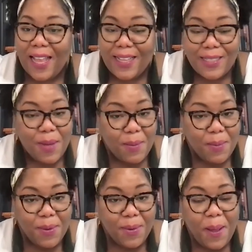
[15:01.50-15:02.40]
less
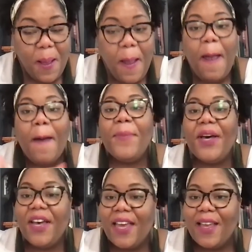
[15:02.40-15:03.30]
people,
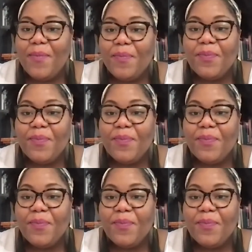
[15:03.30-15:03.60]
but